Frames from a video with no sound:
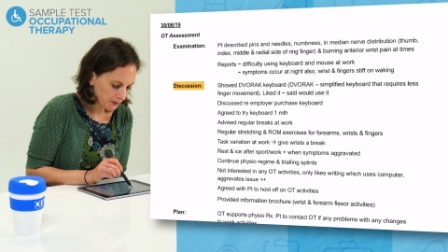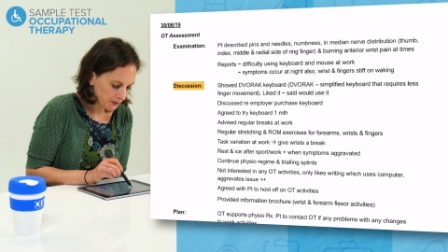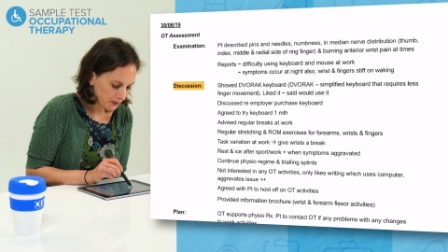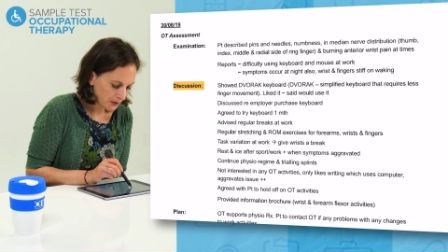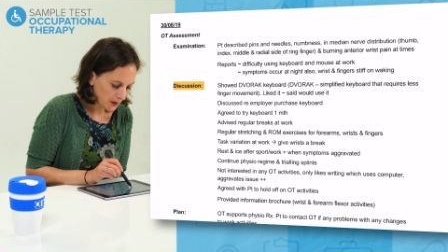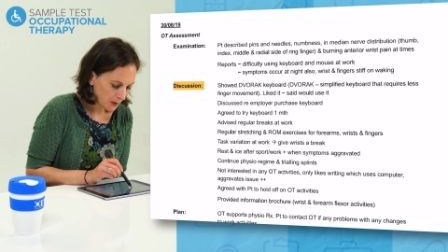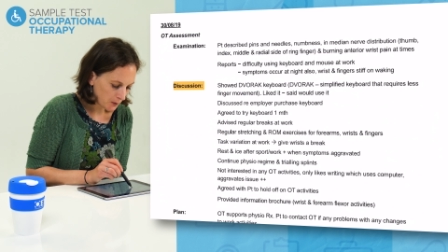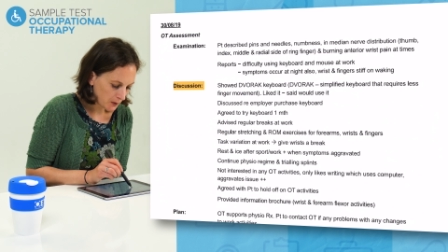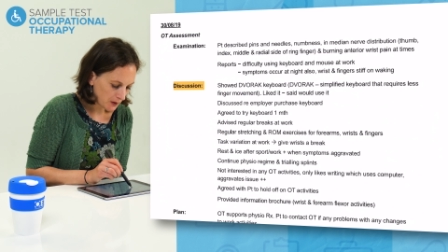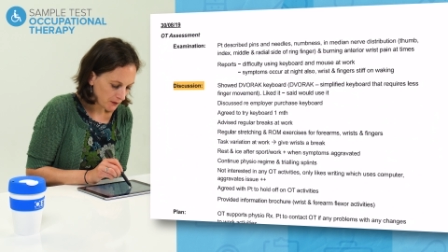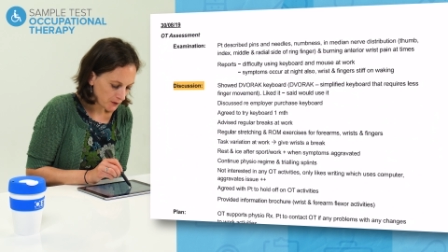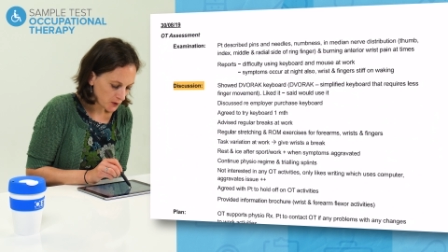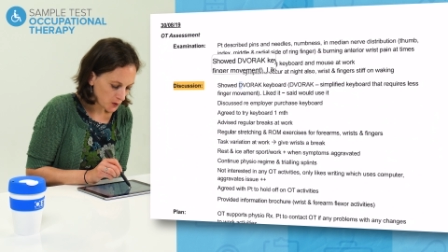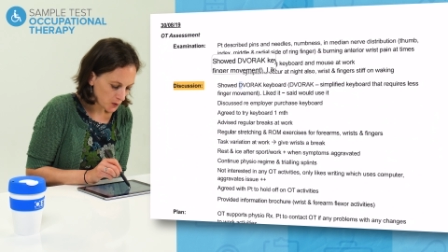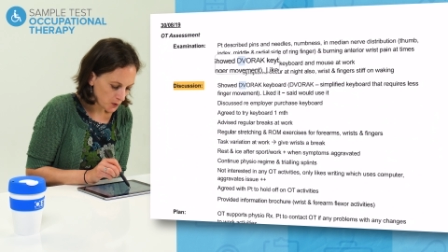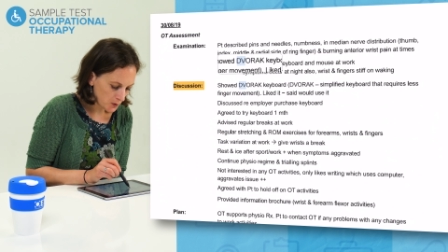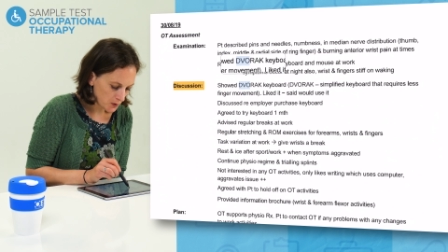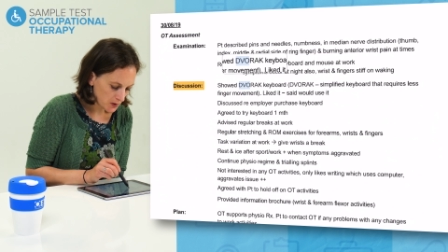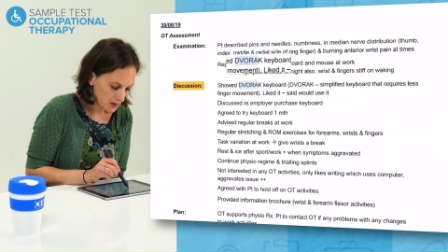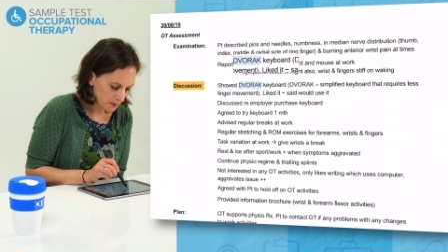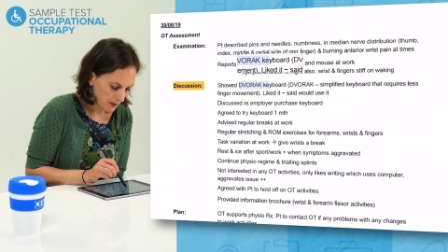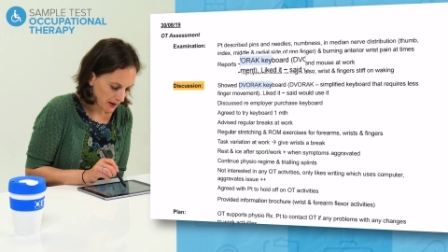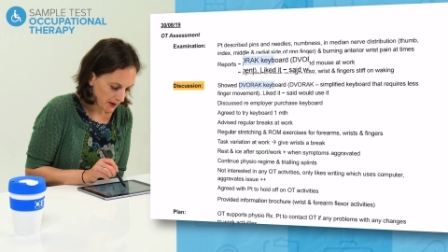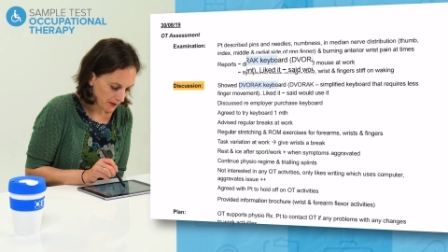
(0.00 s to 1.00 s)
that we've
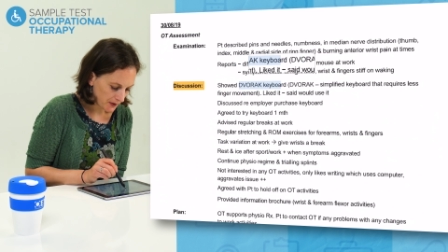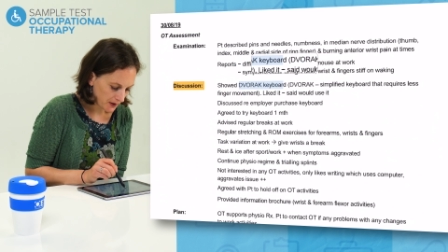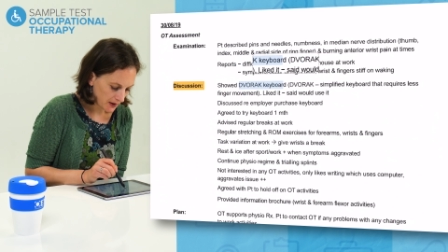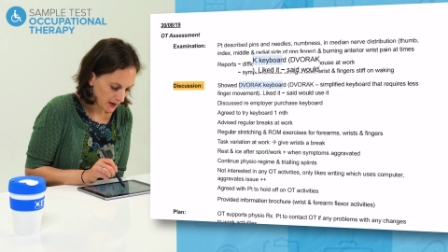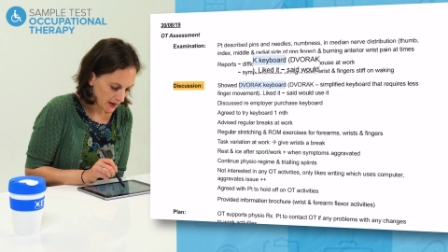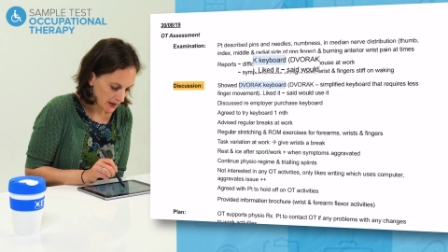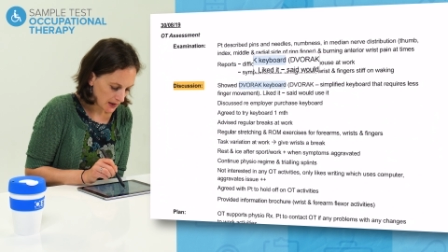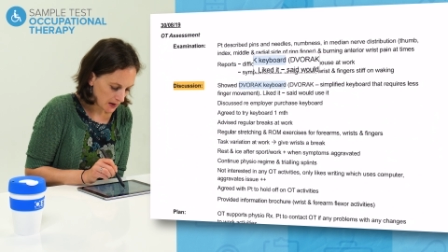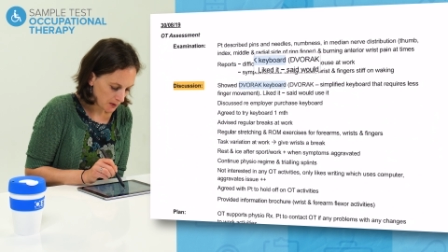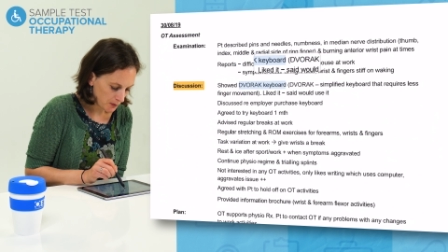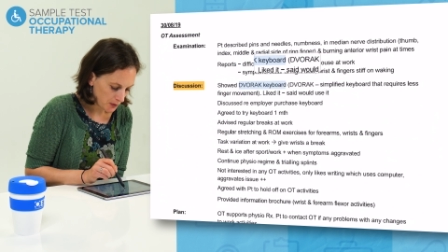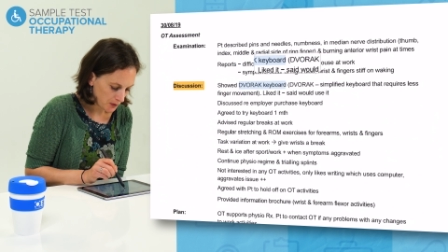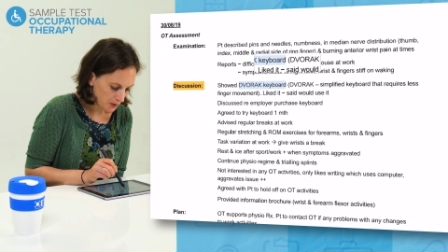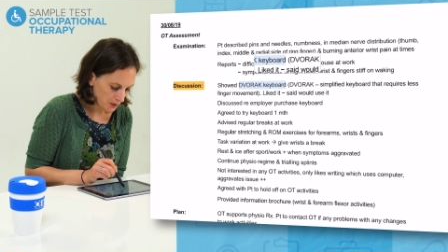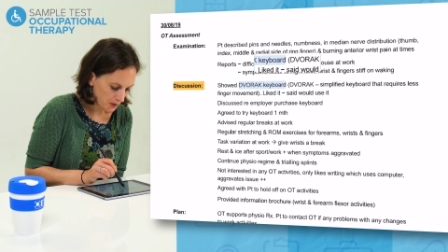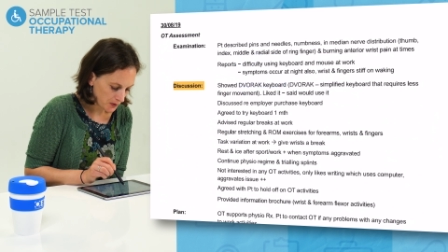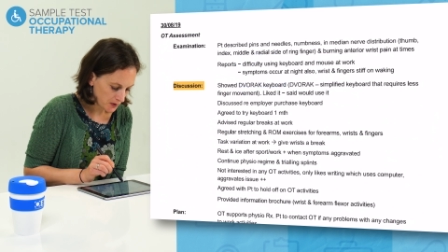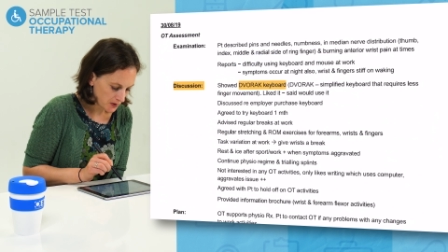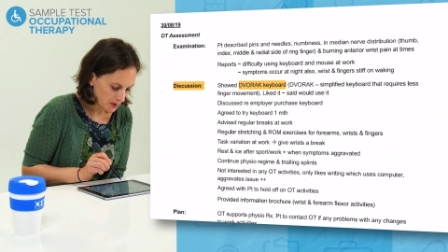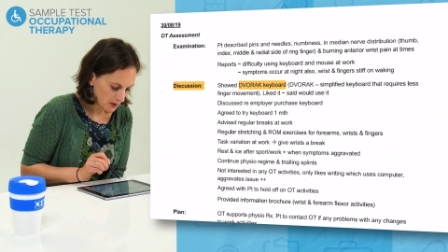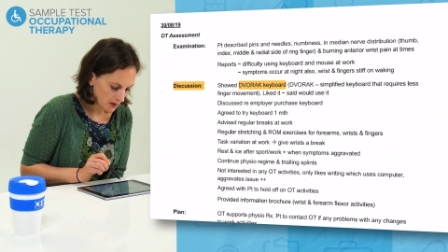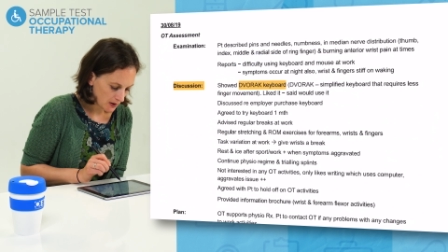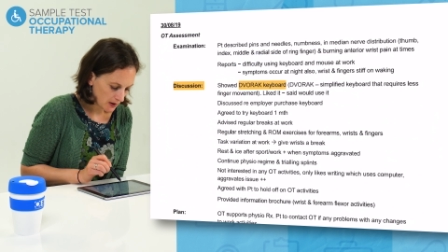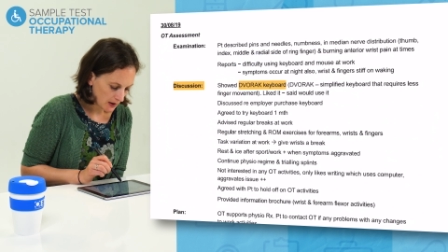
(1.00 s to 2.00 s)
talked about the keyboard
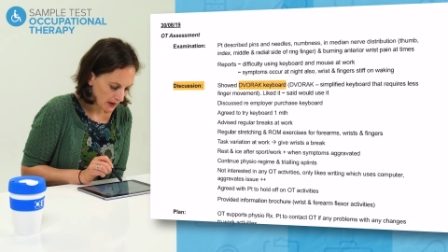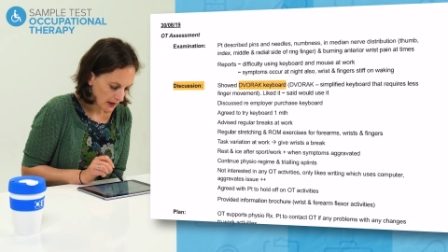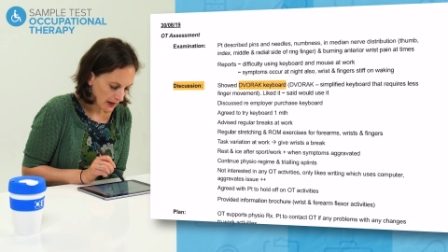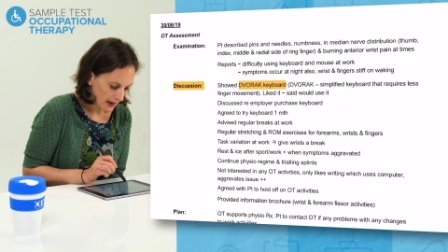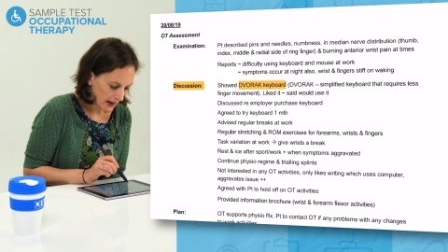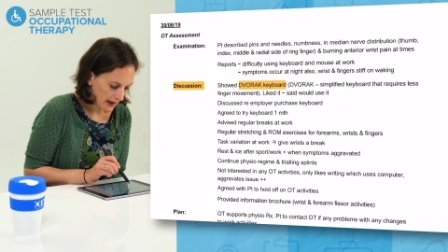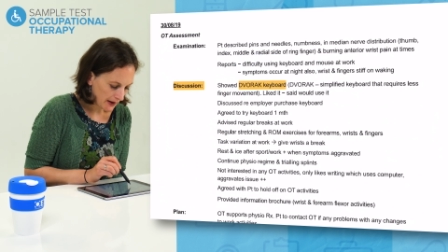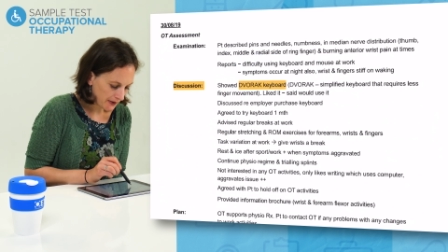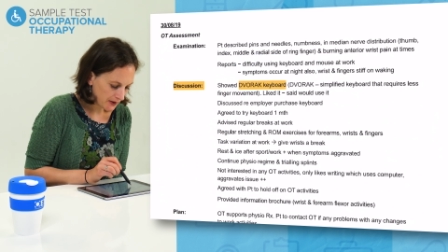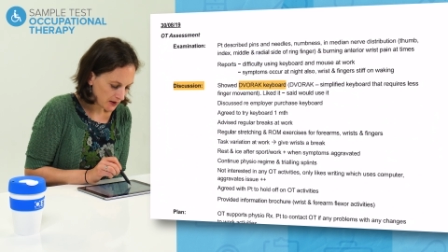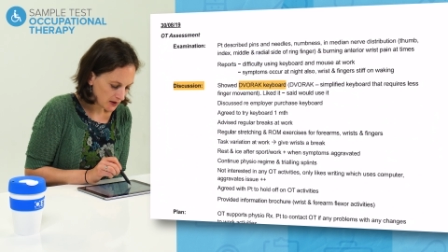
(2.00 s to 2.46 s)
and